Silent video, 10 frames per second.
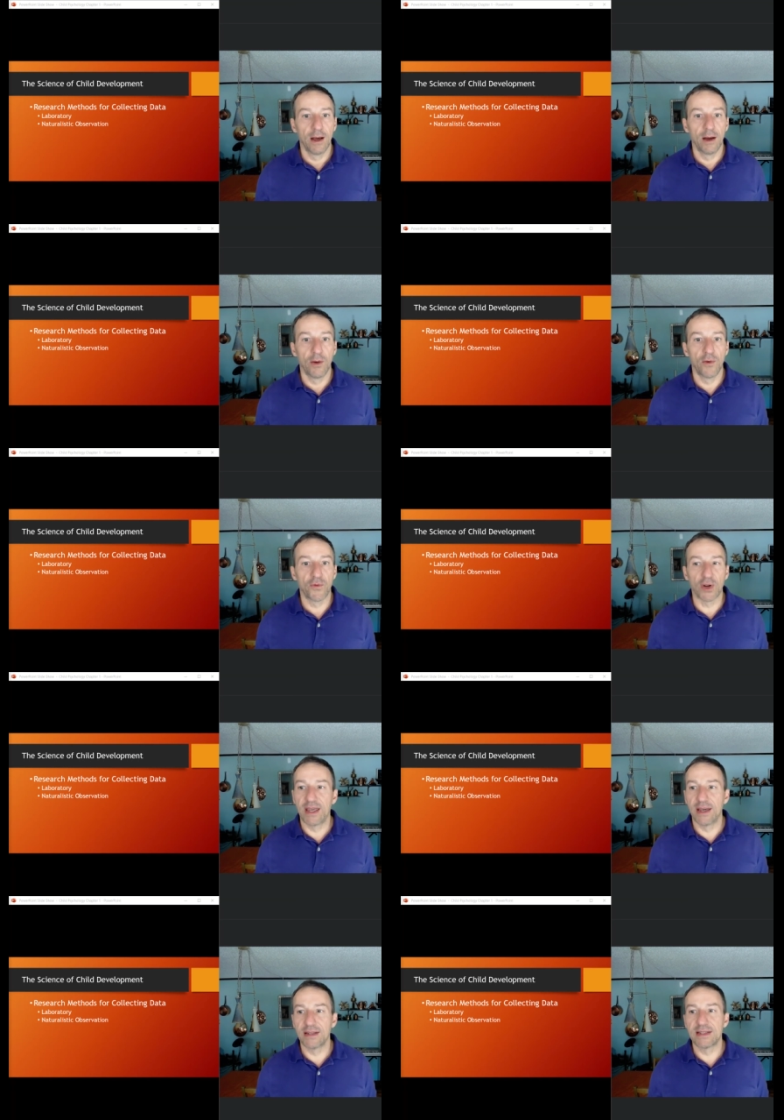For
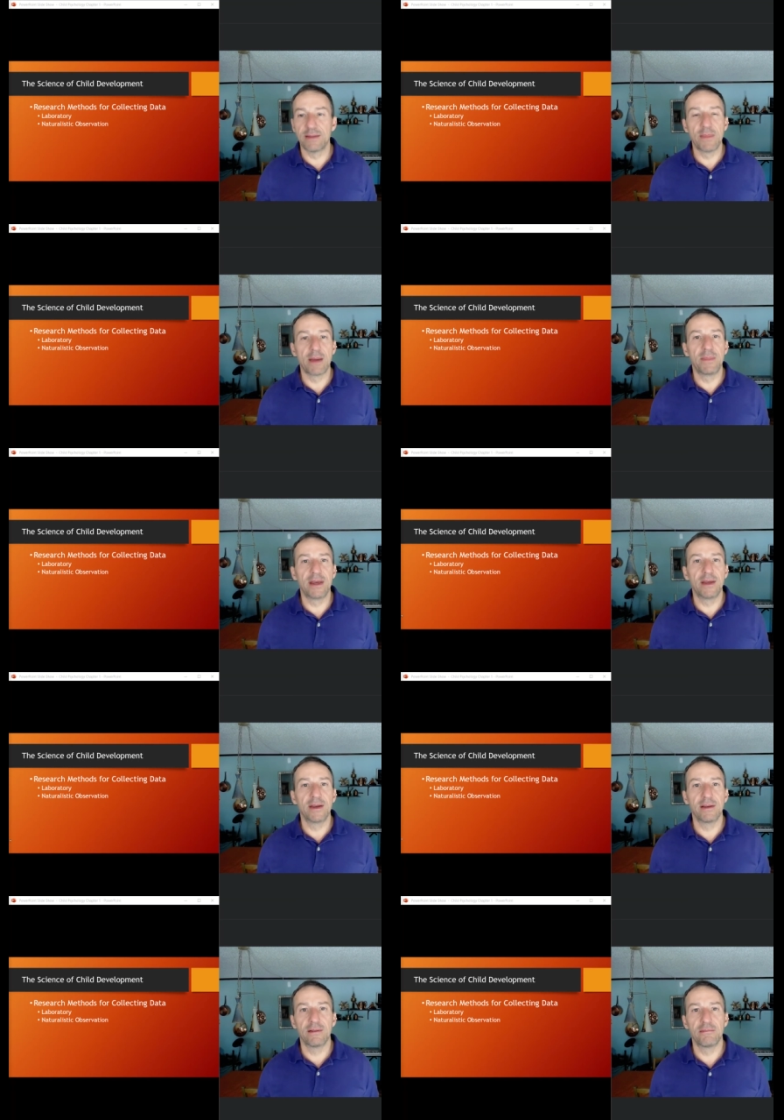kids,
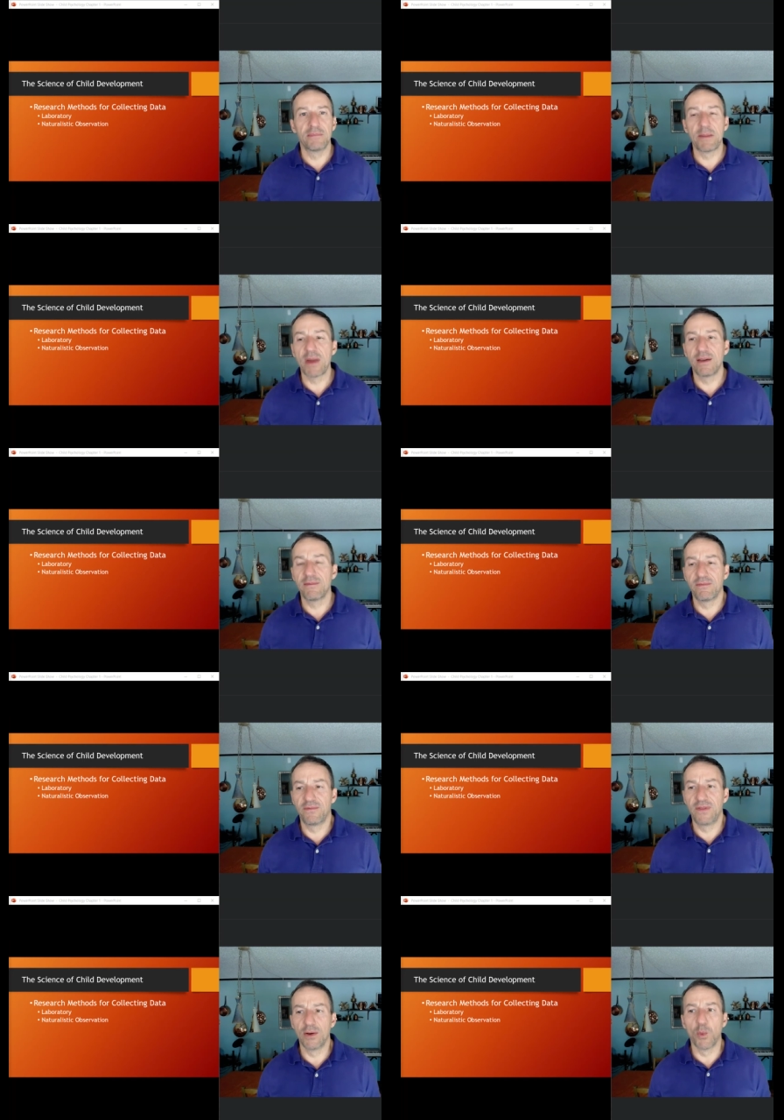they may
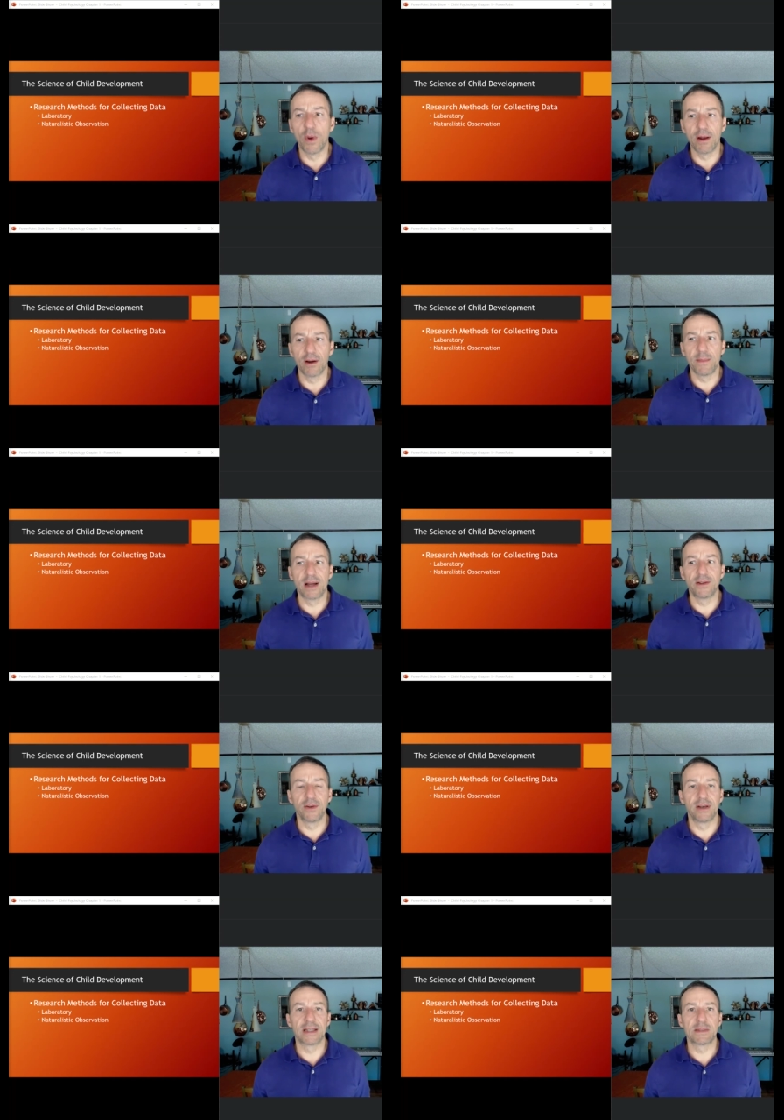feel weird about
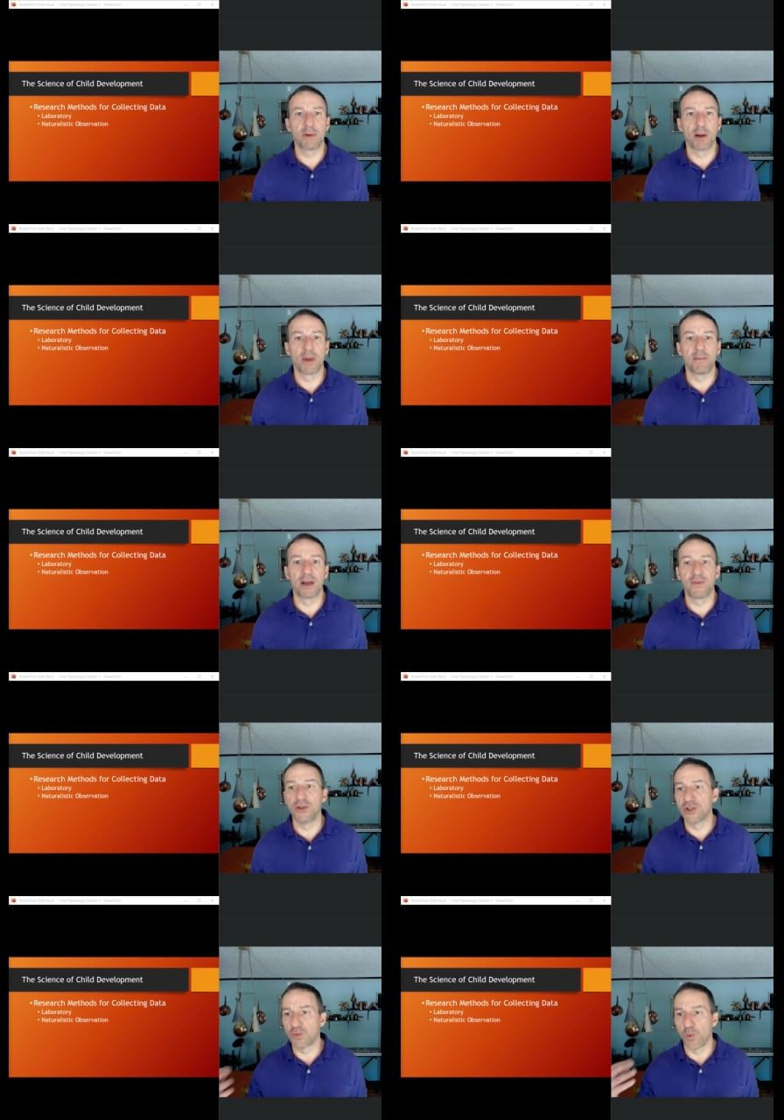doing an experiment, but if you
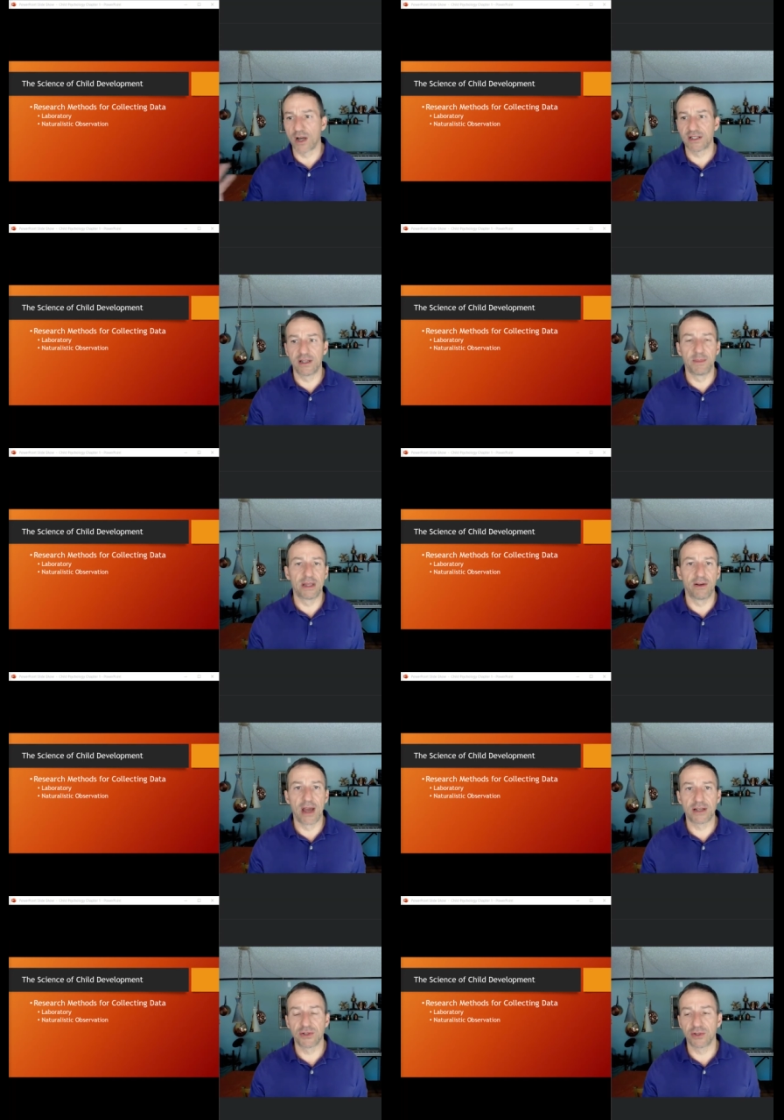just watch them in their
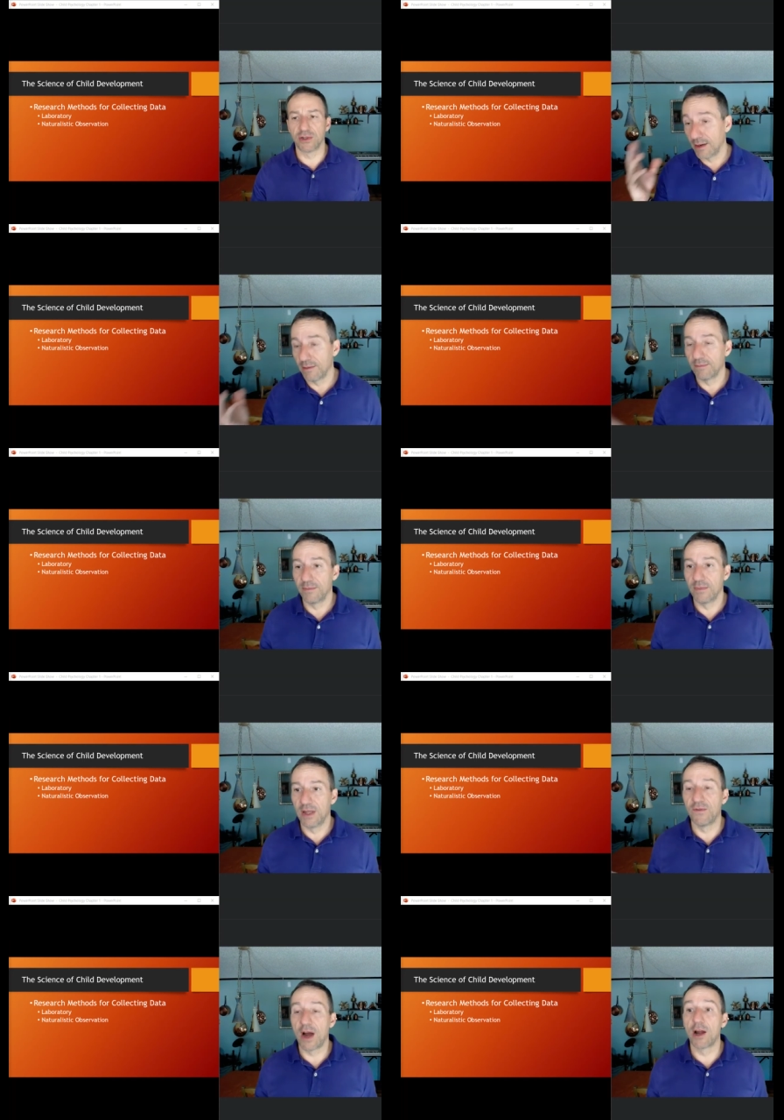natural
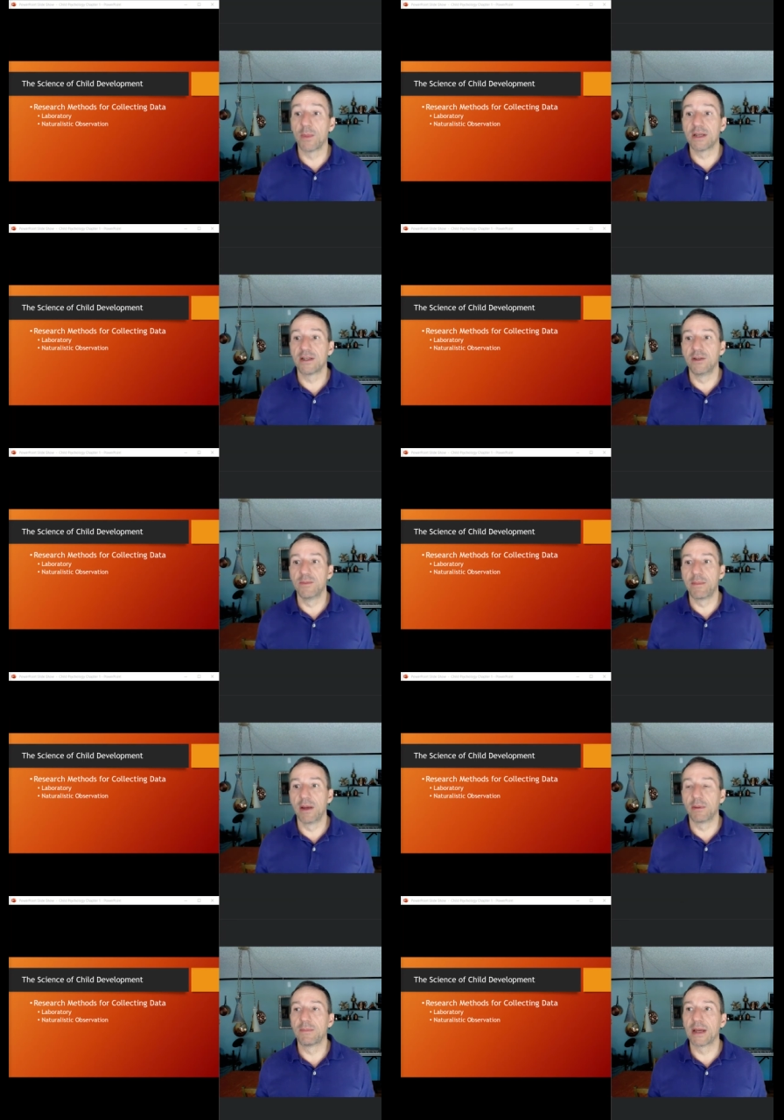environment, you may be
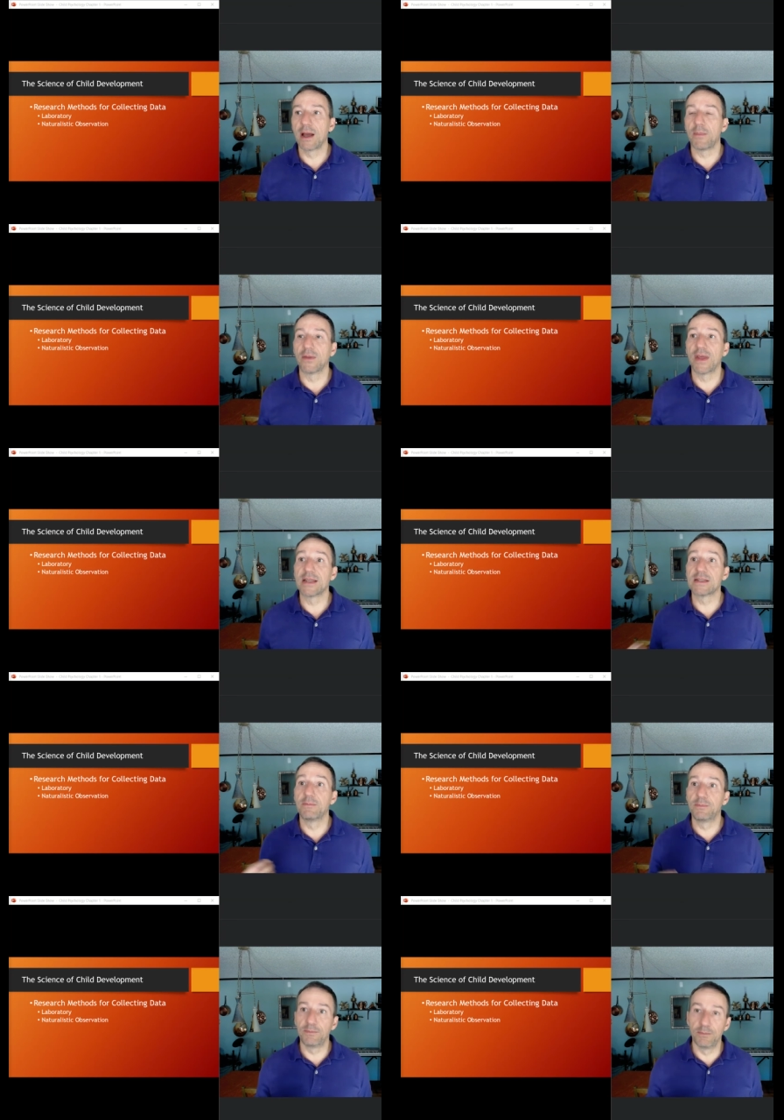able to pick up on things.
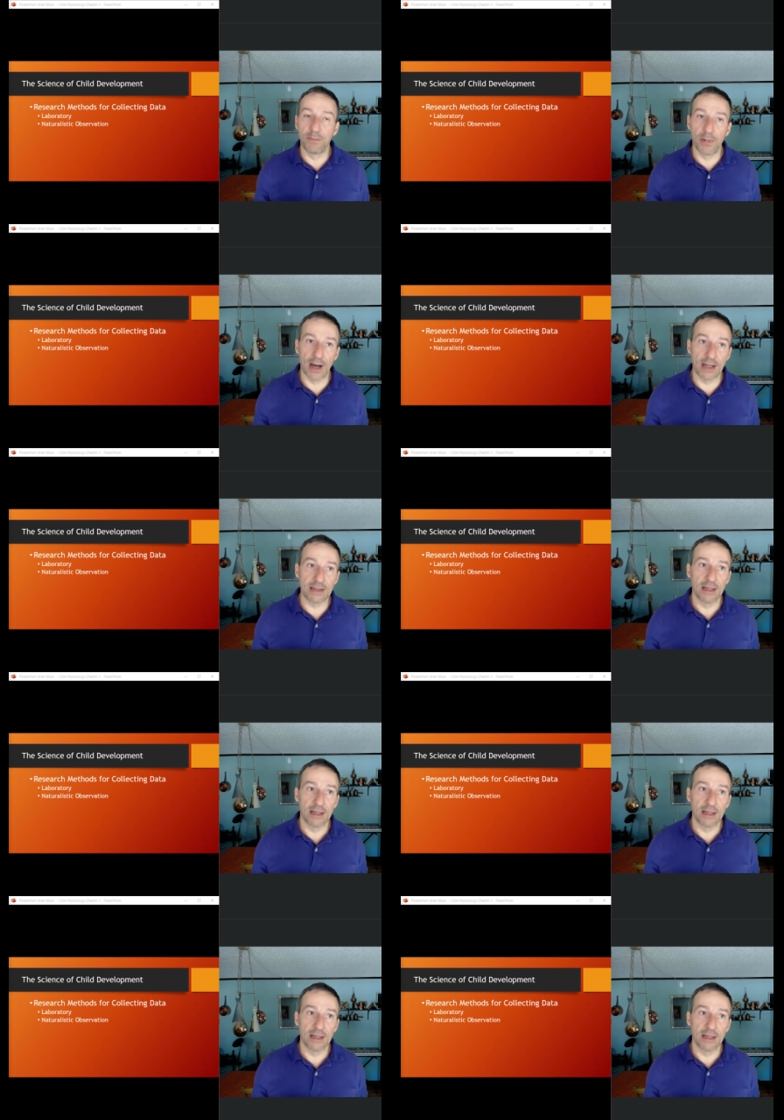But